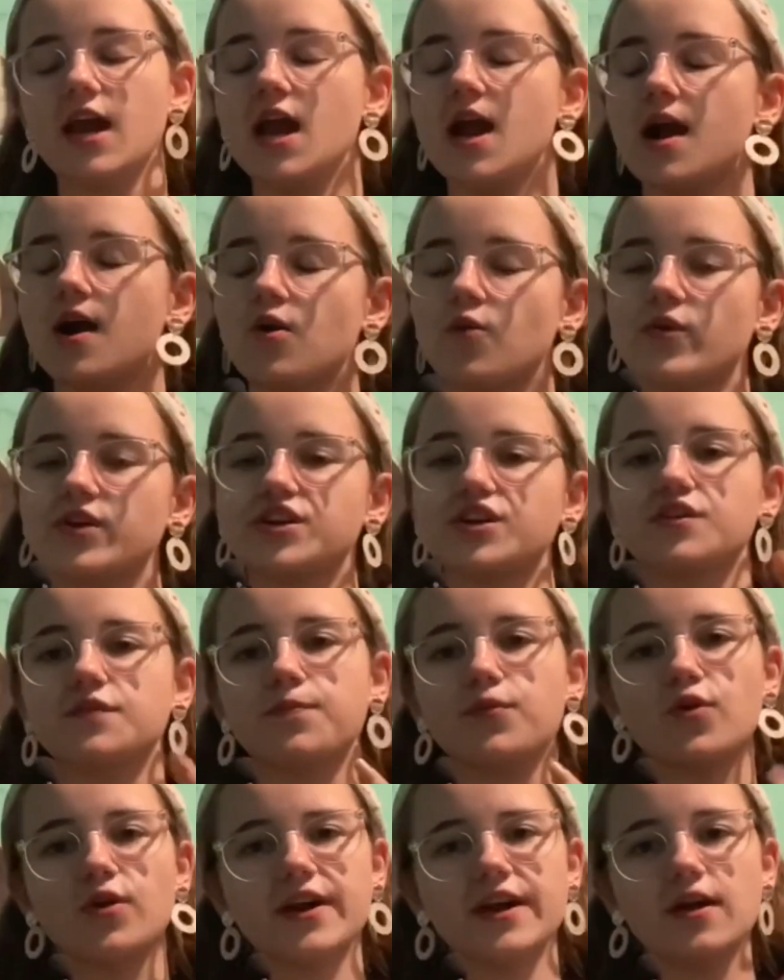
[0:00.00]
which is
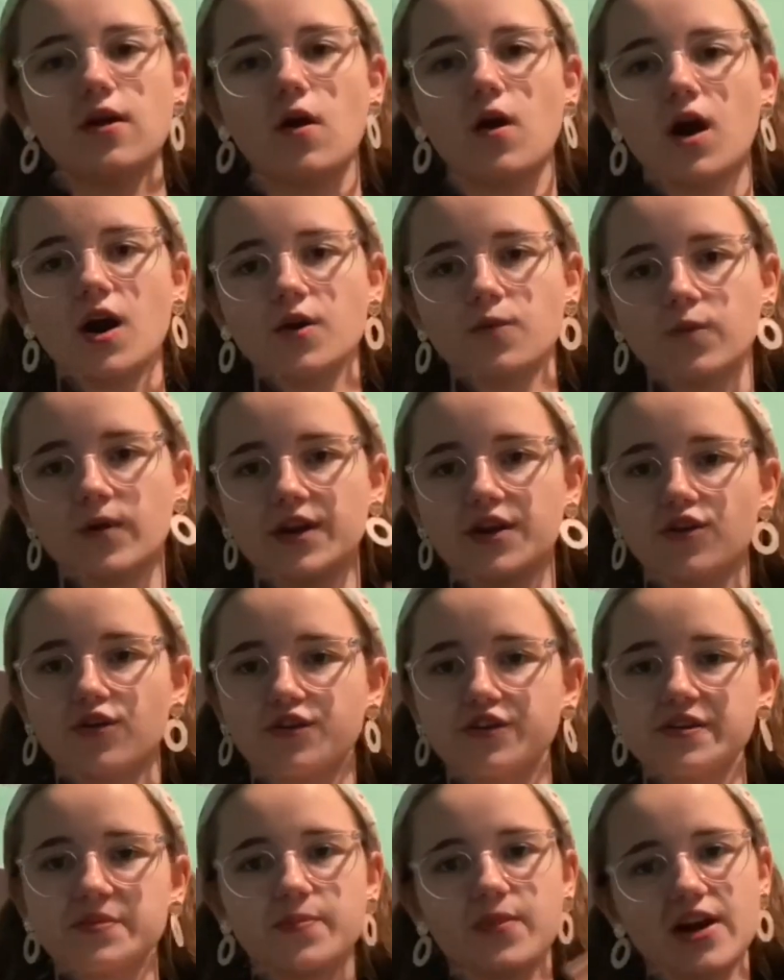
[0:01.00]
pretty hard when you're
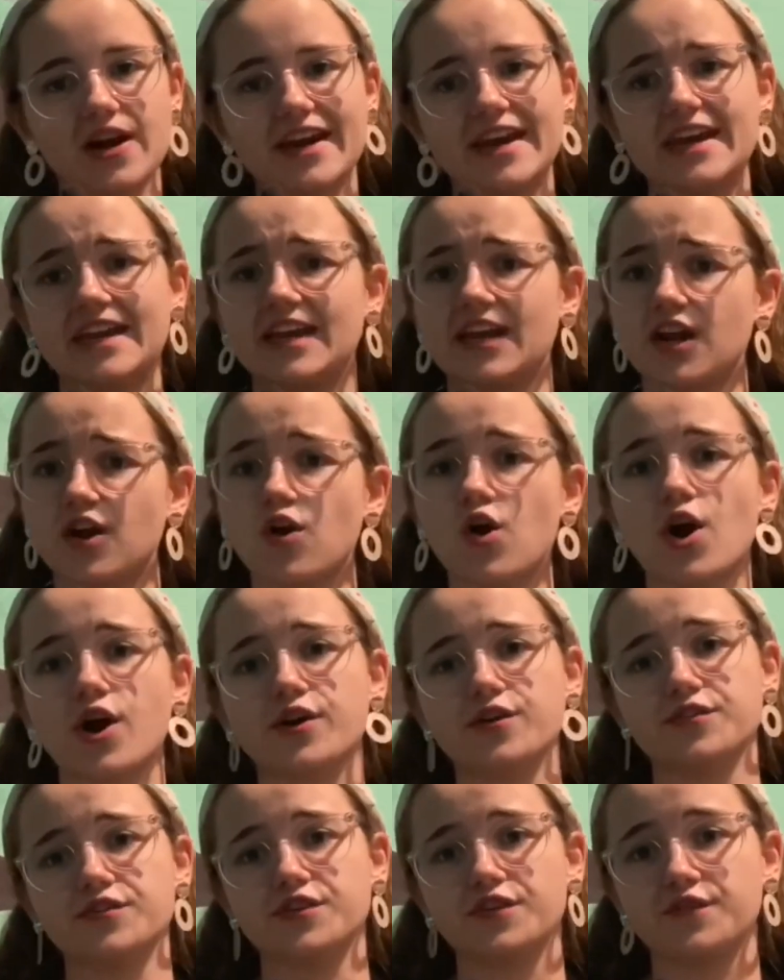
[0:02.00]
speaking in
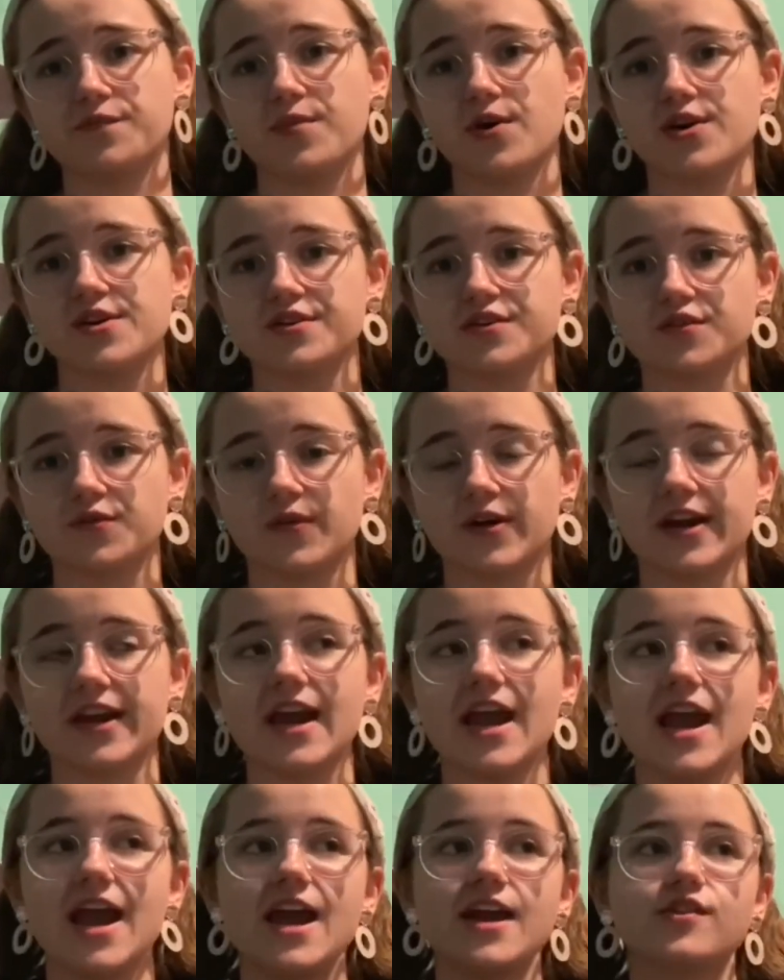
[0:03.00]
cursive personally.
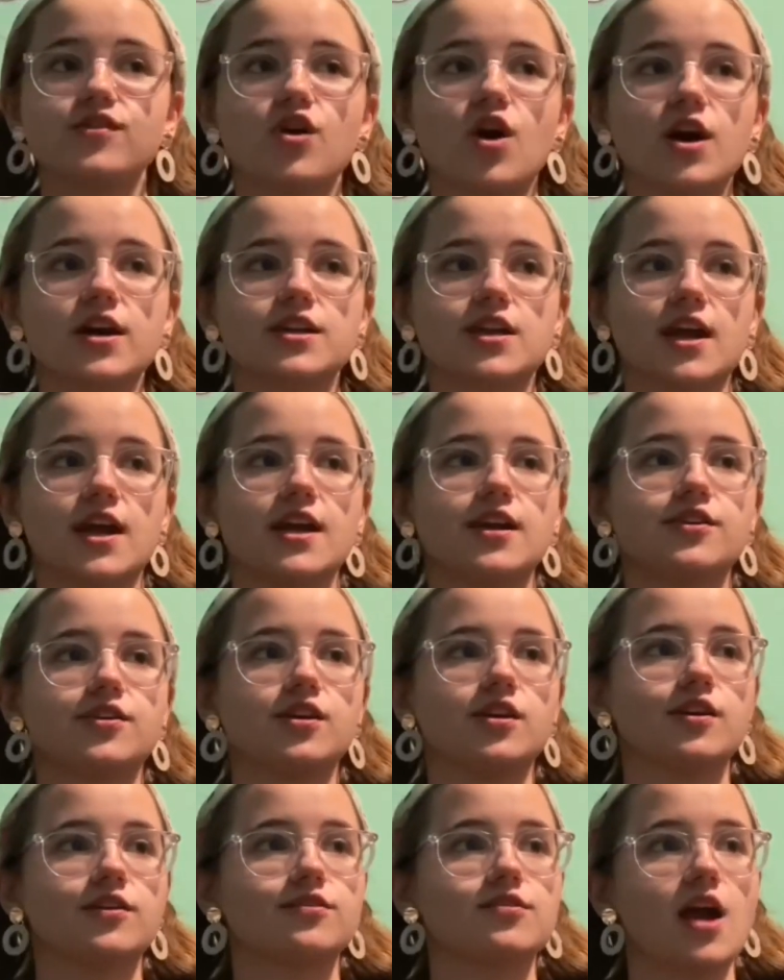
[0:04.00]
It's hard to get the
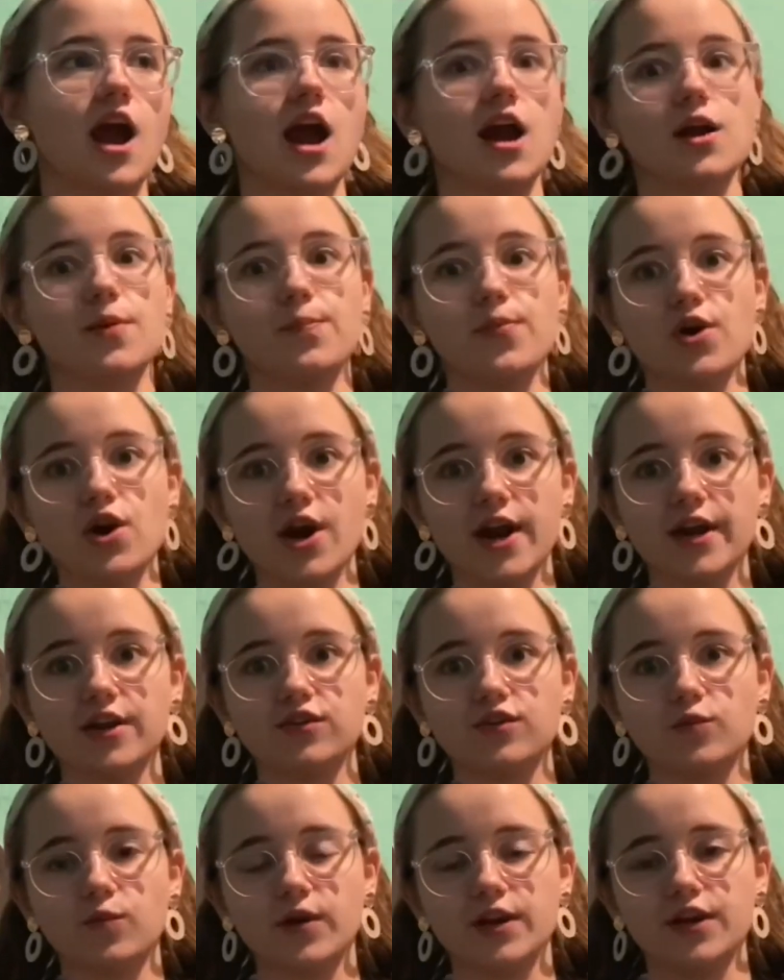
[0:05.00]
exact
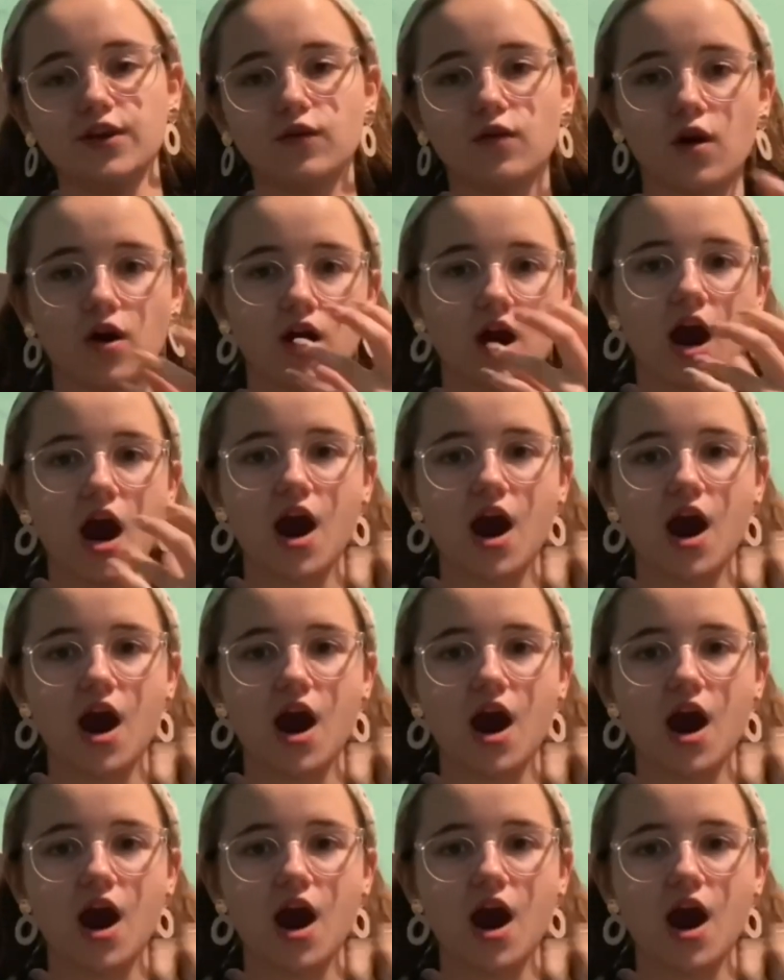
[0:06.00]
pitch where you gotta have